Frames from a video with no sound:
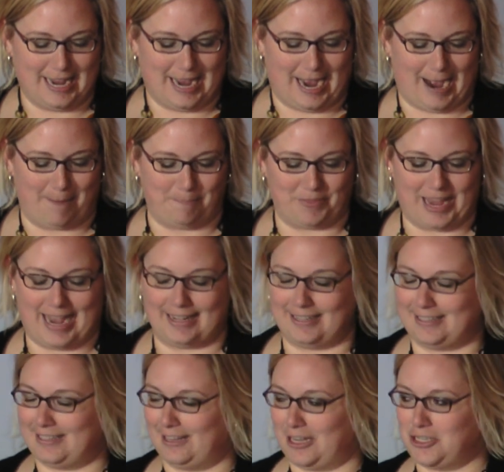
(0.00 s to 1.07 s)

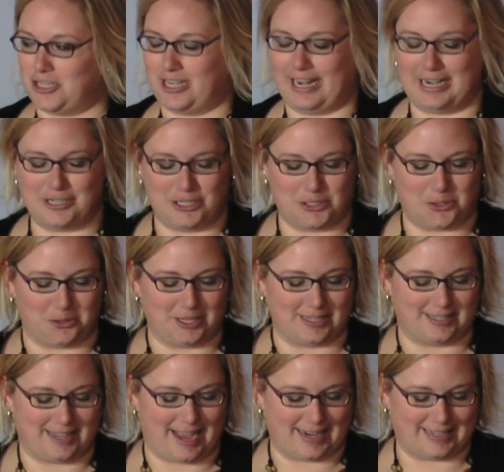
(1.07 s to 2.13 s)
At lunch today, she told us
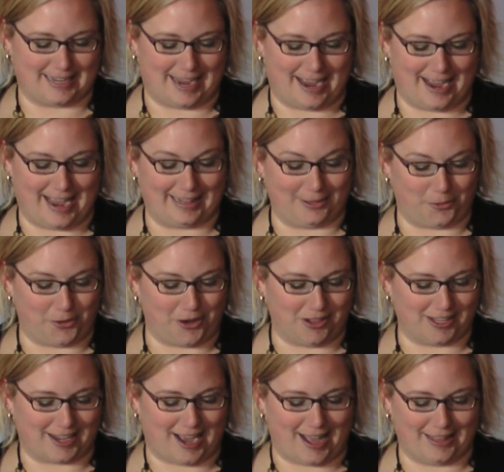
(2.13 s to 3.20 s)
that at
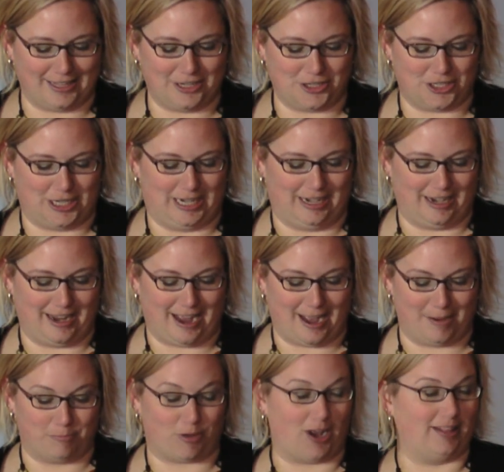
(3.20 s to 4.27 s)
Loyola College, she
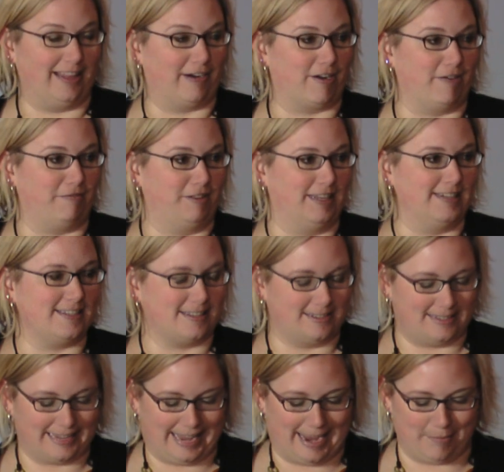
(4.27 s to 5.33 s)
brought Larry Flynt
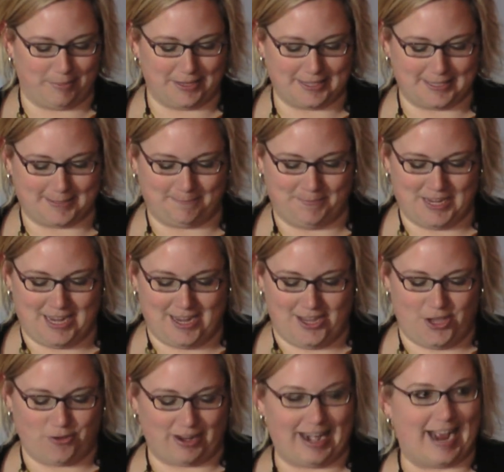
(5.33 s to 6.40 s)
to campus.
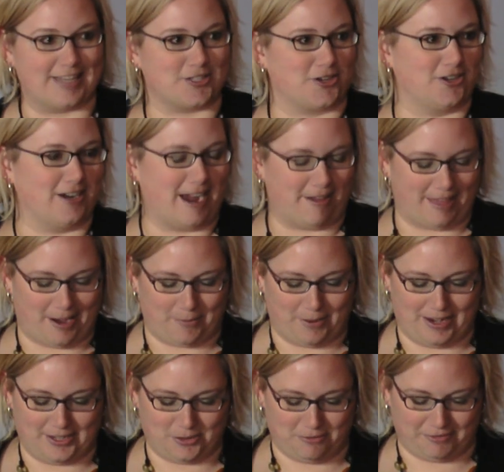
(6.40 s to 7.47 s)
You can ask her how that
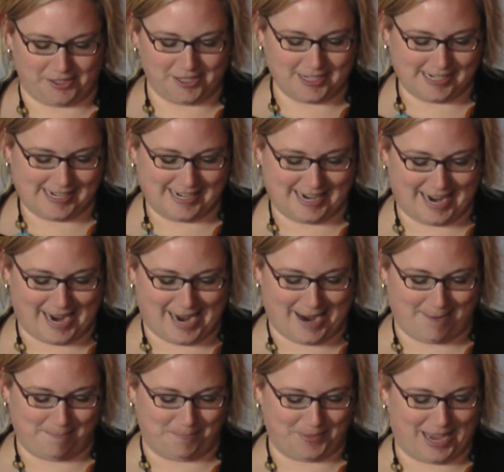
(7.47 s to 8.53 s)
went over
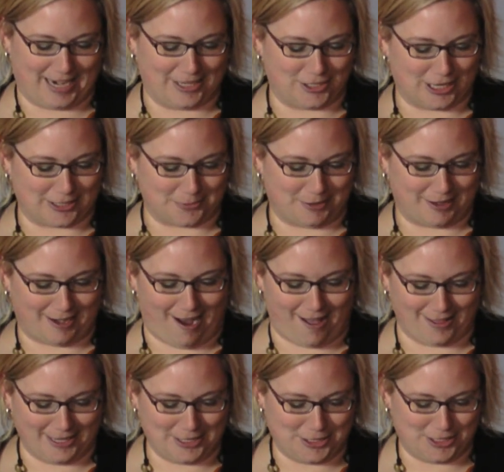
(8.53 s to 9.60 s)
at a Jesuit
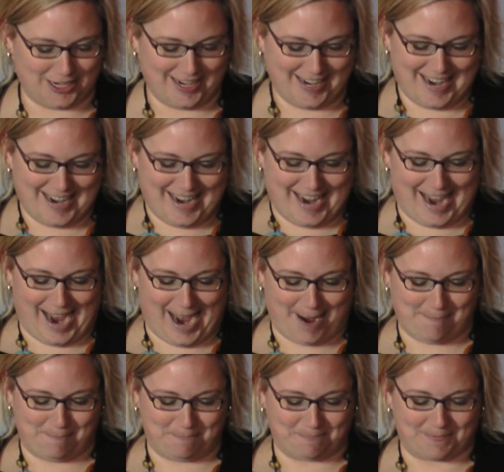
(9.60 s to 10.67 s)
college.
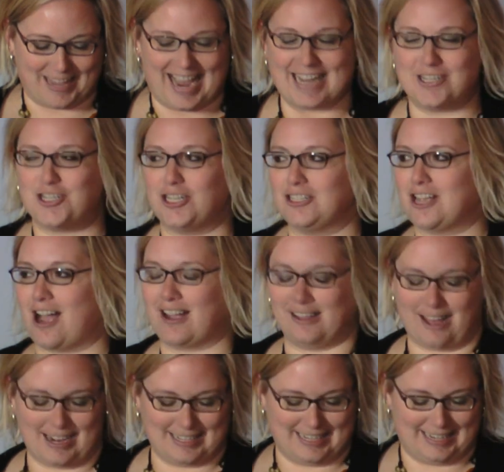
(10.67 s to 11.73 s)
And she'll talk a
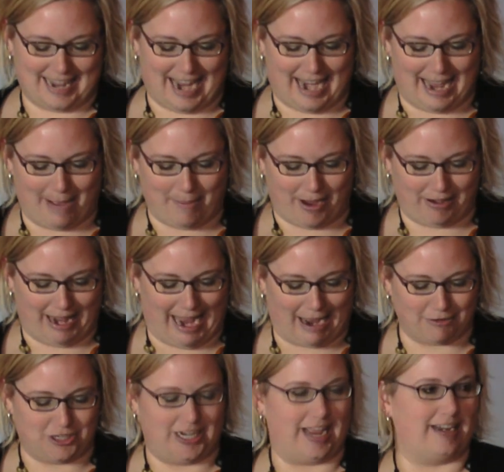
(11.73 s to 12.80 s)
lot today about how
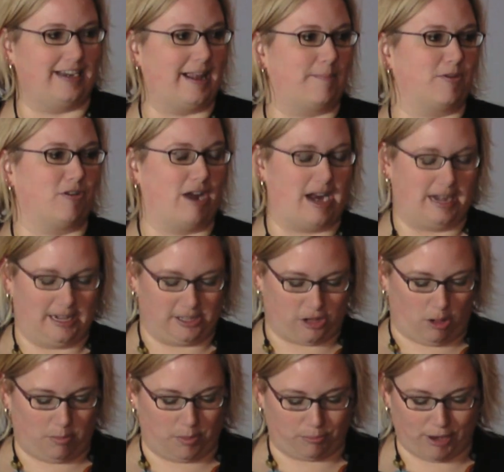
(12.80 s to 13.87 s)
she ended up creating
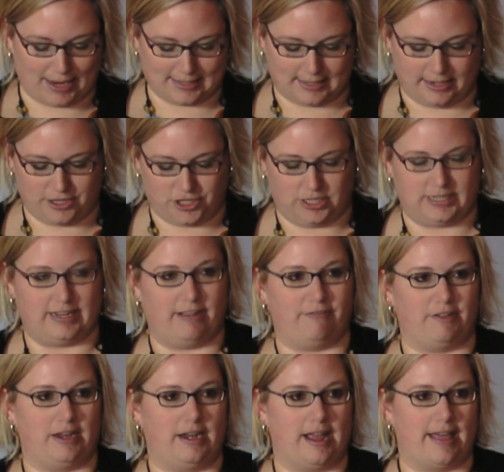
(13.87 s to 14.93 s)
Global Press Initiative
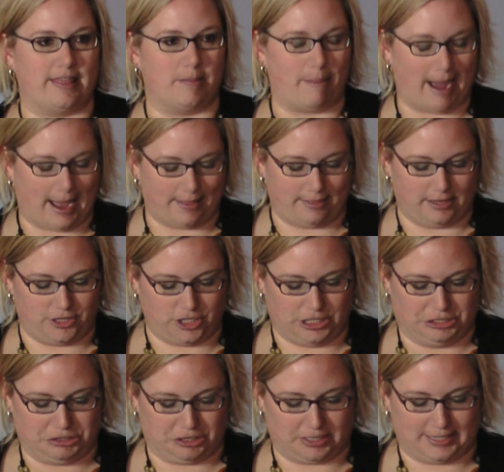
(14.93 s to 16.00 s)
and the path that she
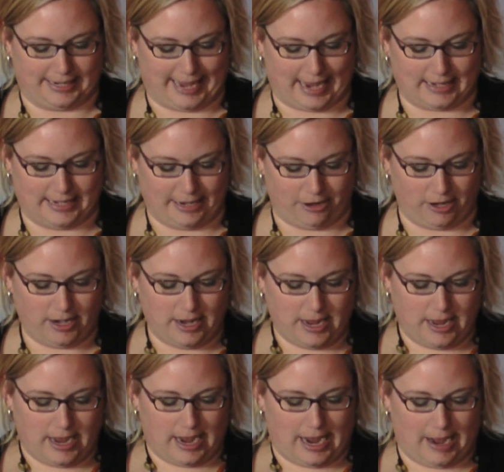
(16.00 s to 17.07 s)
took to get here.
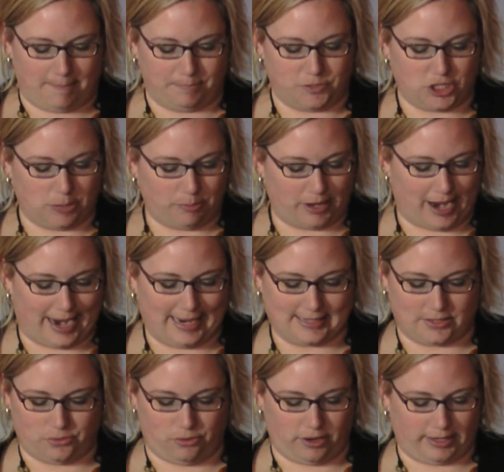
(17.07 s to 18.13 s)
GPI is
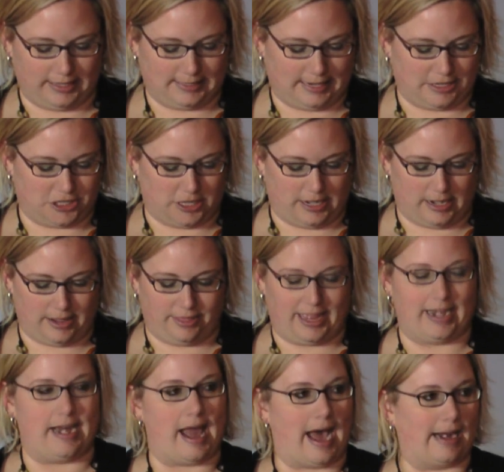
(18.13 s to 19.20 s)
an organization that
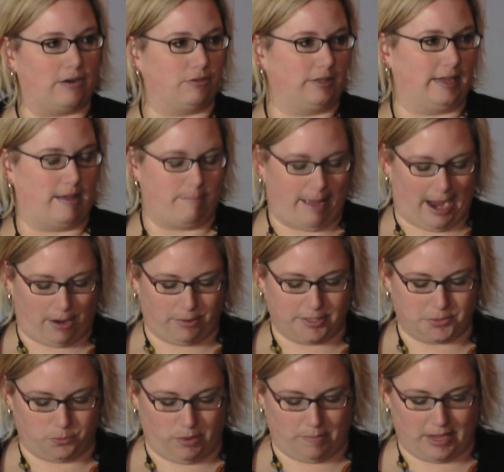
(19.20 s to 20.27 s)
not only
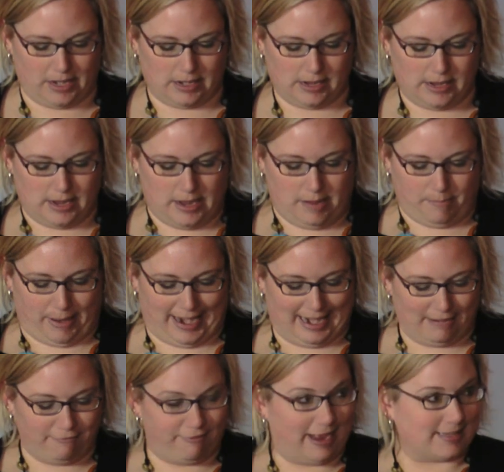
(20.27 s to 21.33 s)
empowers women by
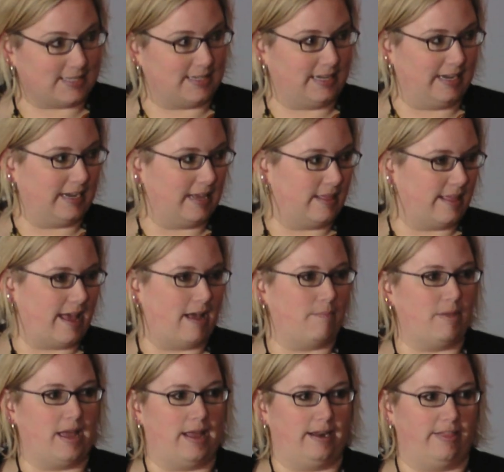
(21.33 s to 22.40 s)
investing in them
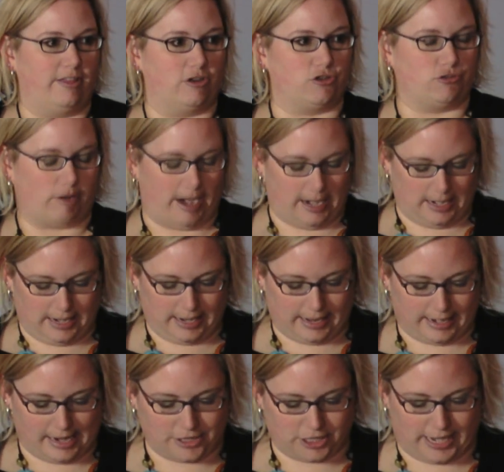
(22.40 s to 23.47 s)
and in their training
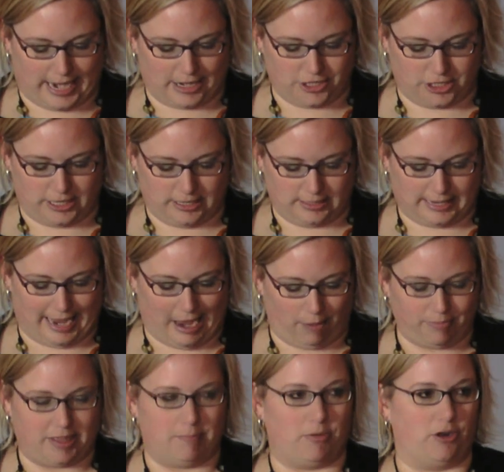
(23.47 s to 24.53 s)
and education to help
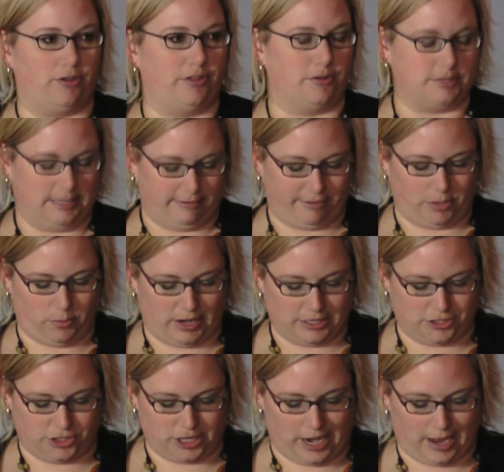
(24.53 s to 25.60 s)
them earn those living
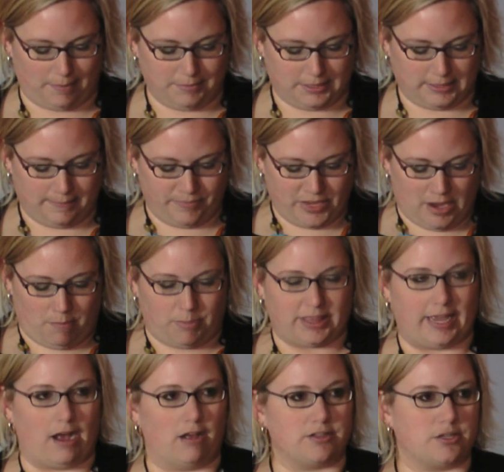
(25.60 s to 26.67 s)
wage jobs, but
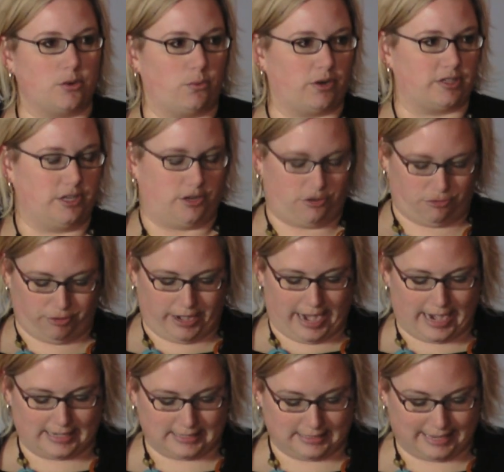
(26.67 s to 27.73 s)
they also work to
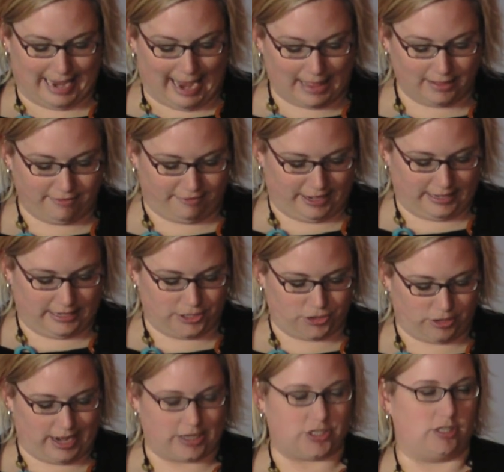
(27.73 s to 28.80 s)
create and to elevate
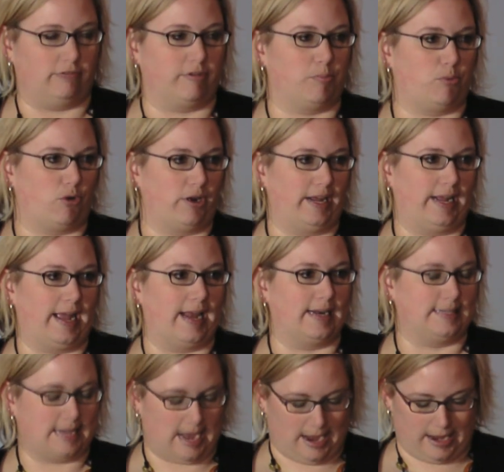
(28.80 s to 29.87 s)
international reporting at a
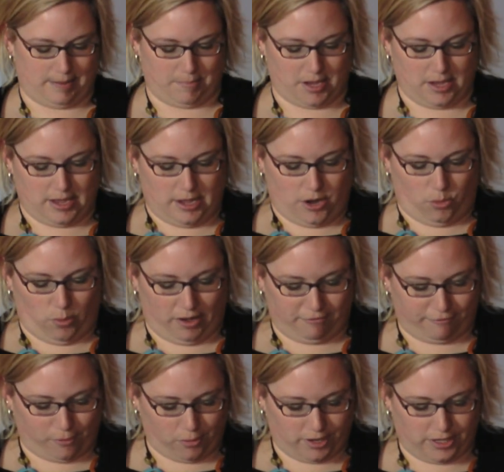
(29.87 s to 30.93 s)
time when
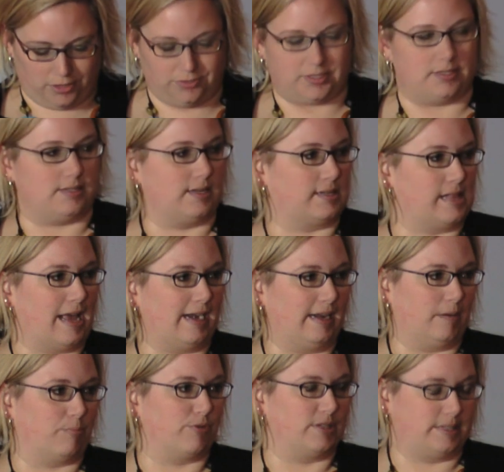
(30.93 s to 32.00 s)
foreign news is
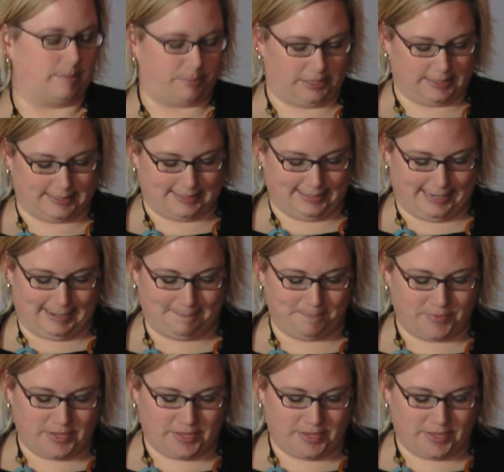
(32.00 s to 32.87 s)
declining precipitously.